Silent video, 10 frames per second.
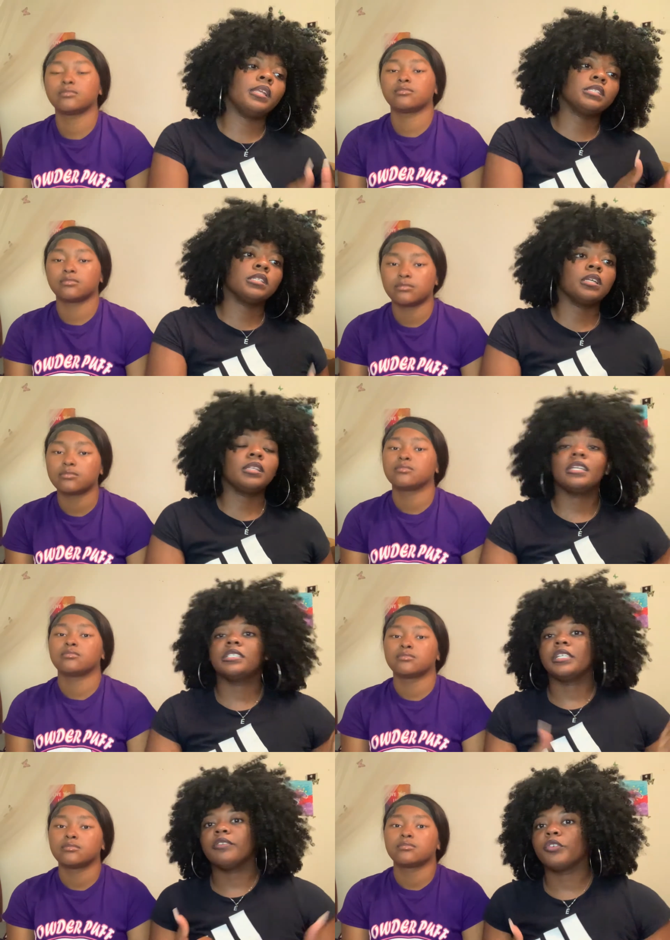Speaker 1: it's another thing to
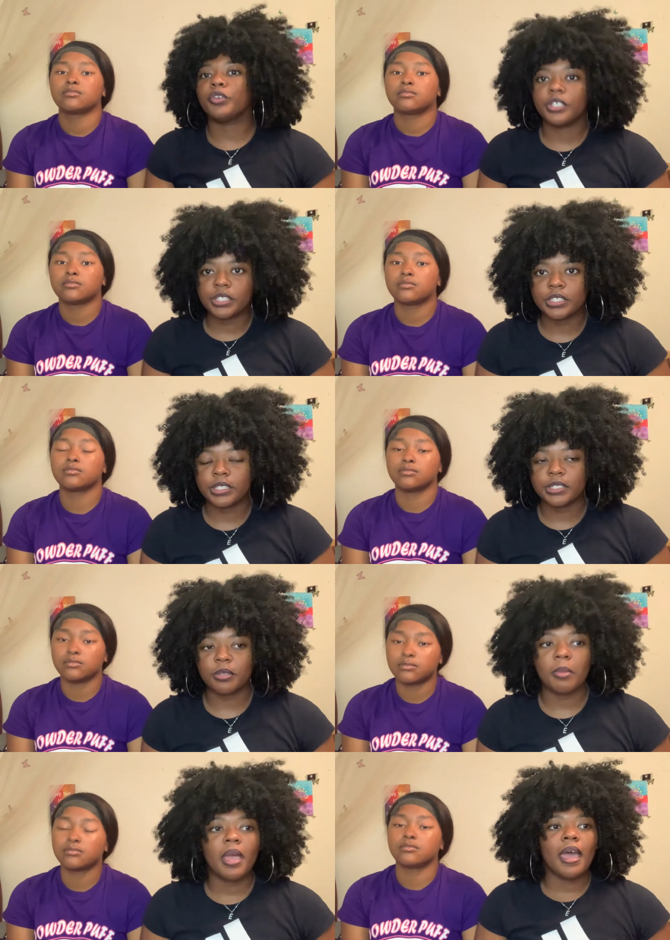give criticism.
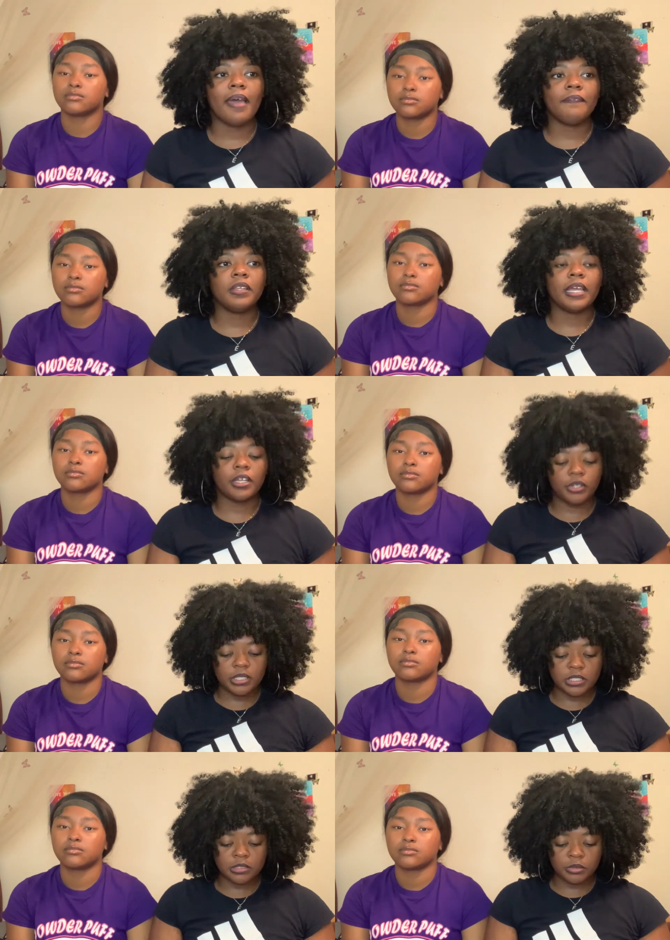I feel like
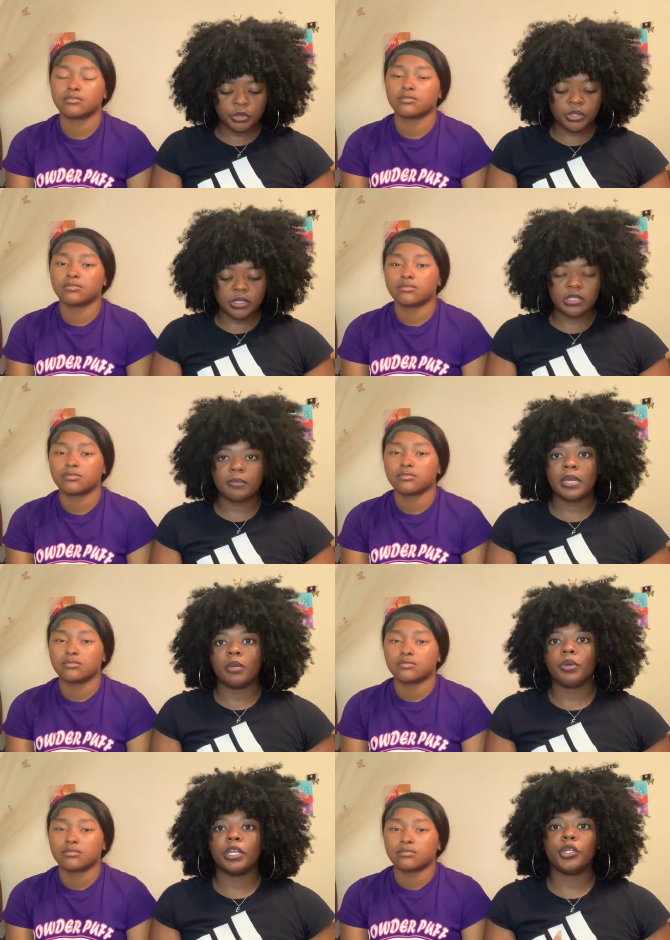criticism when you telling somebody
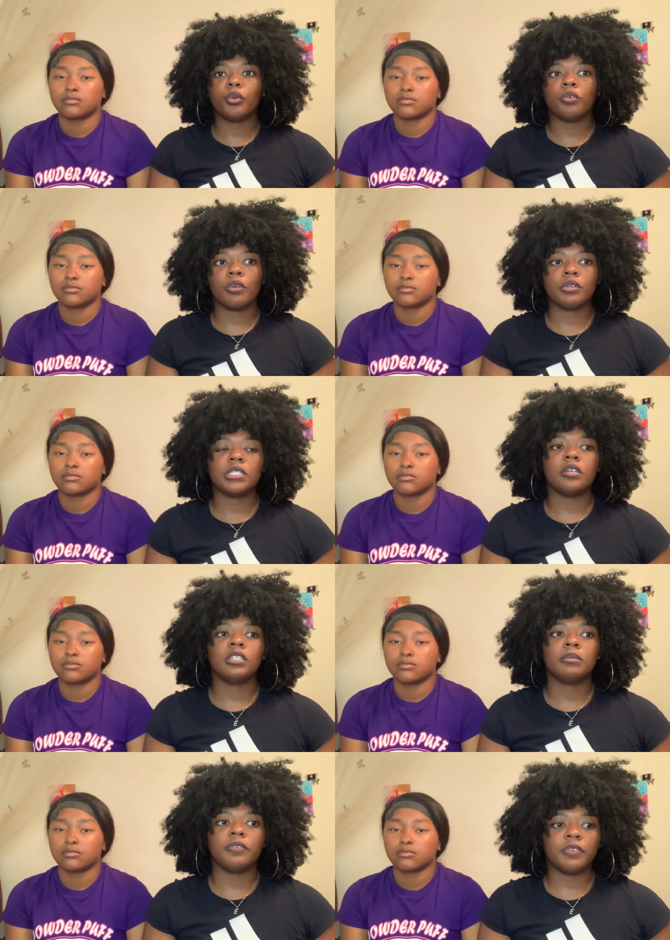what they're doing wrong, telling
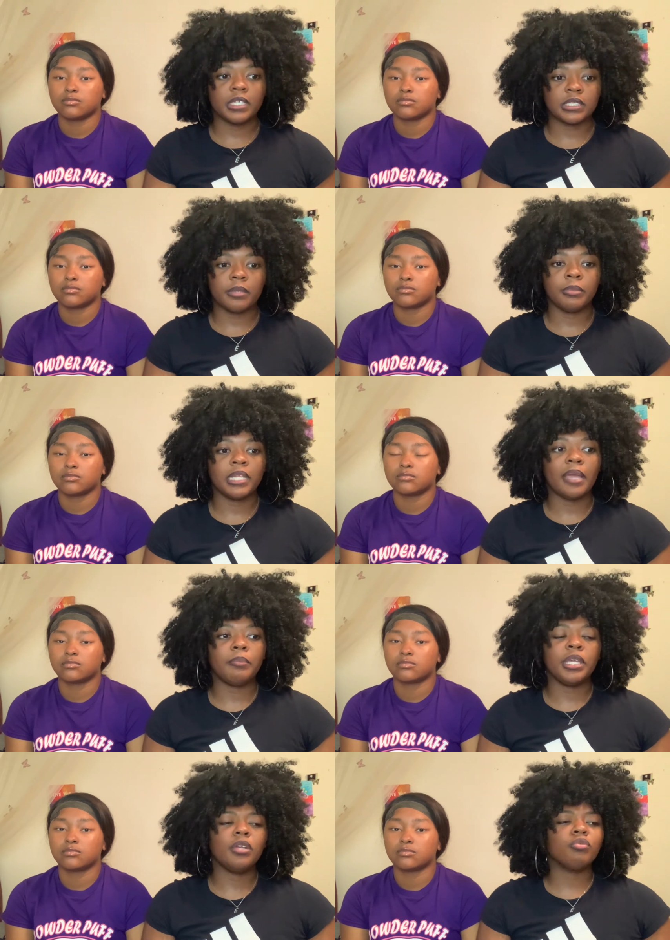them to fix it. But like
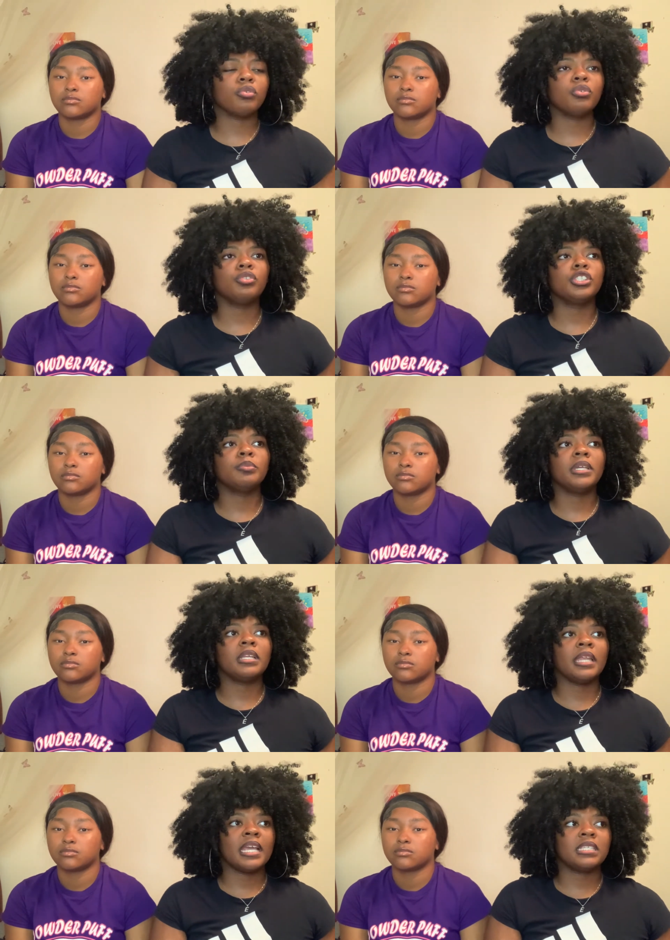being rude, just being
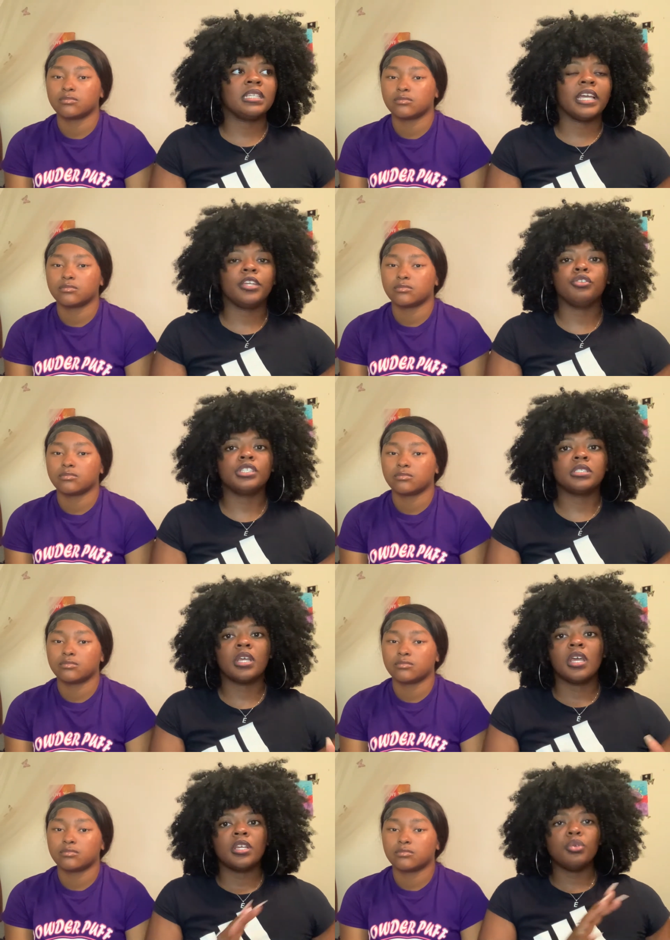nasty, like you just
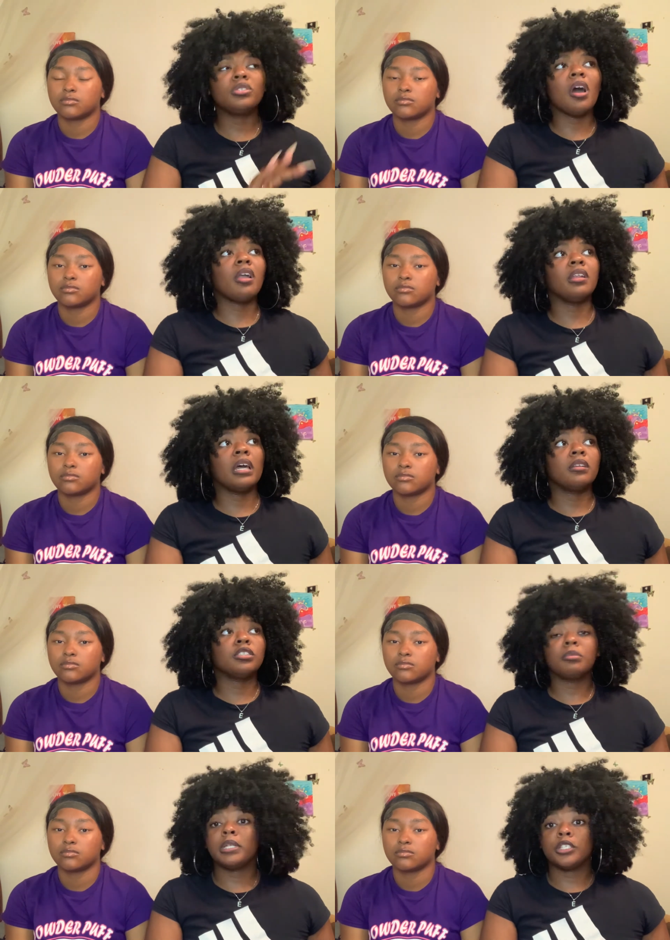you talking out of
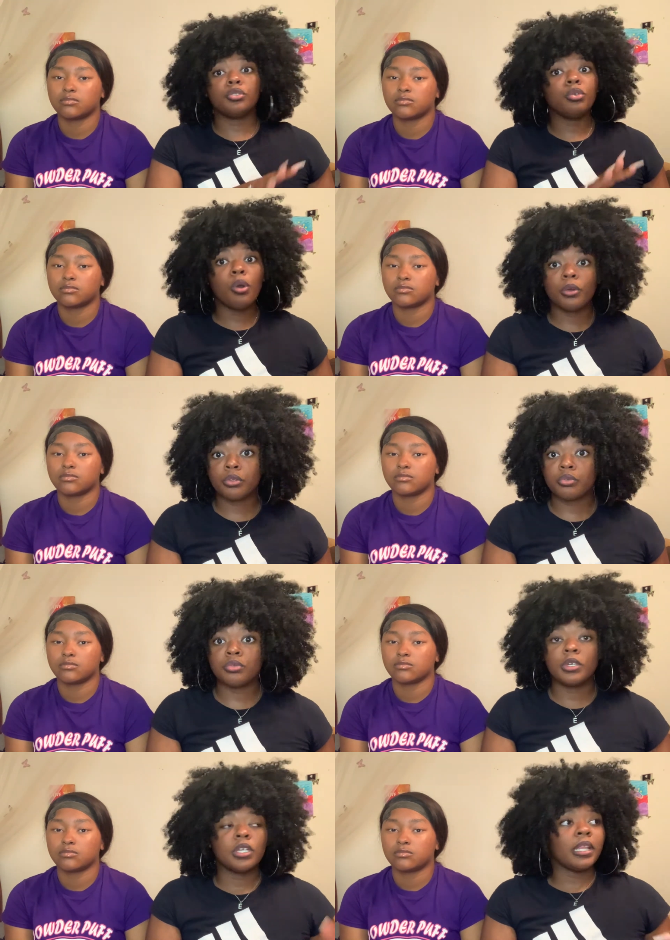something that you going through.
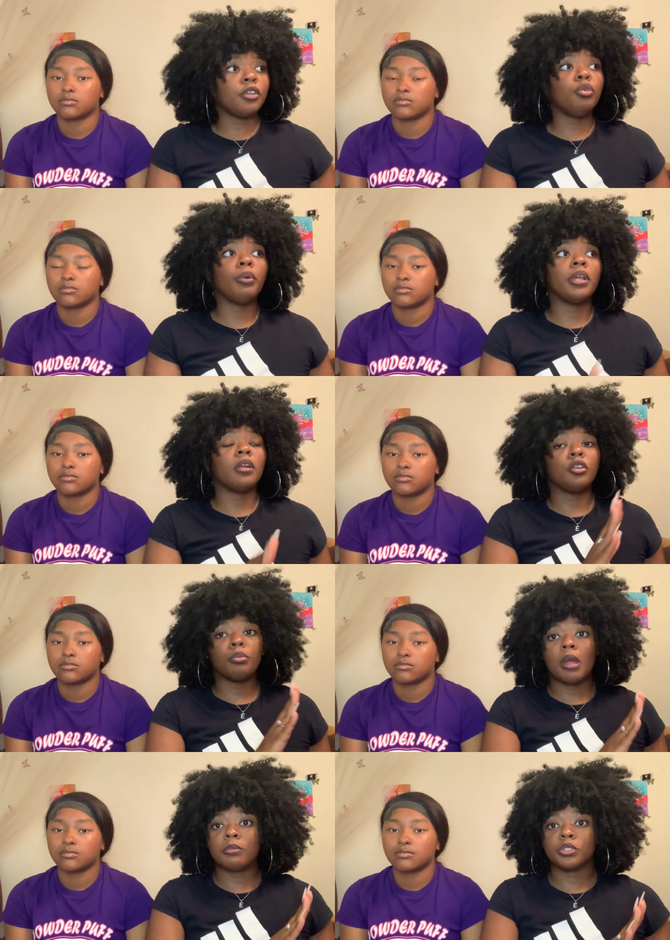Like you bringing all your
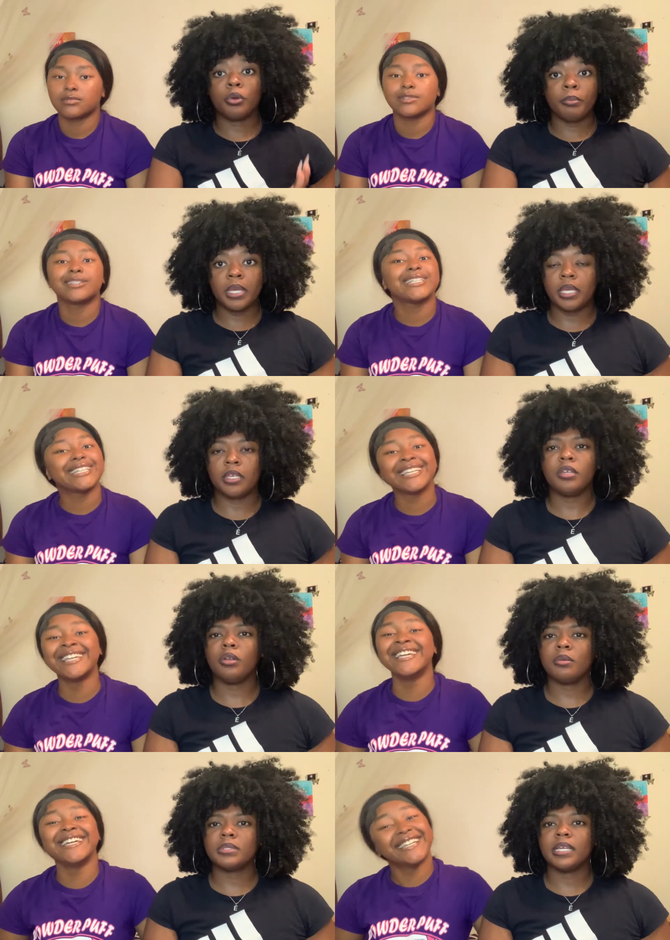problems on me. You know
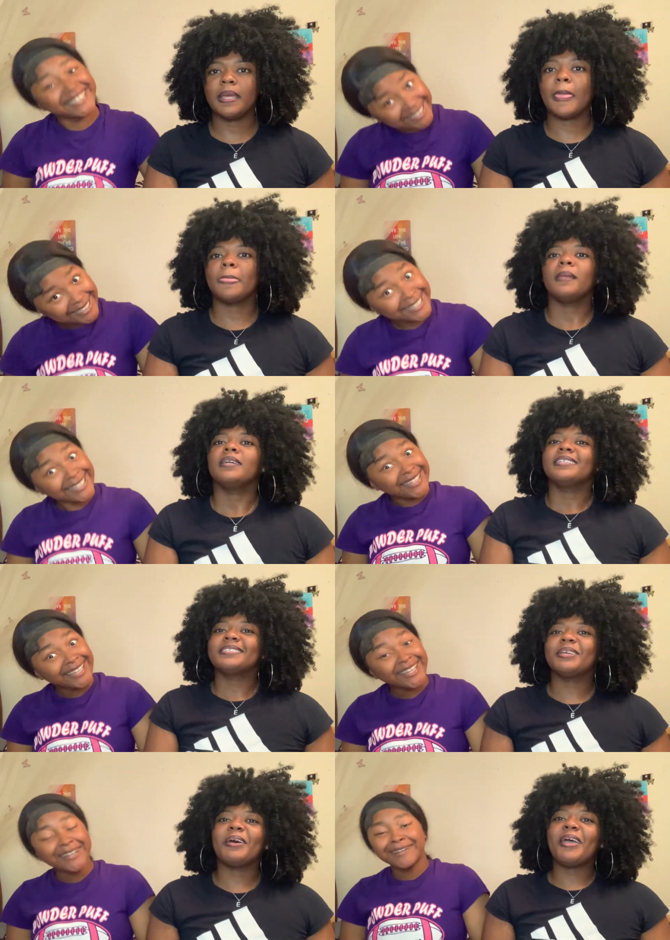what I'm saying?
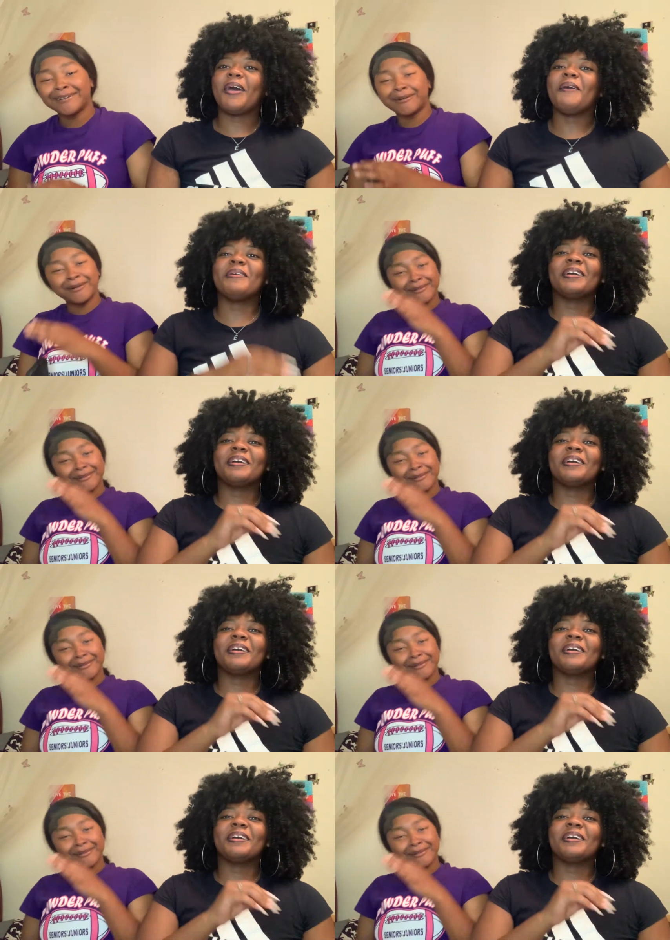So oh my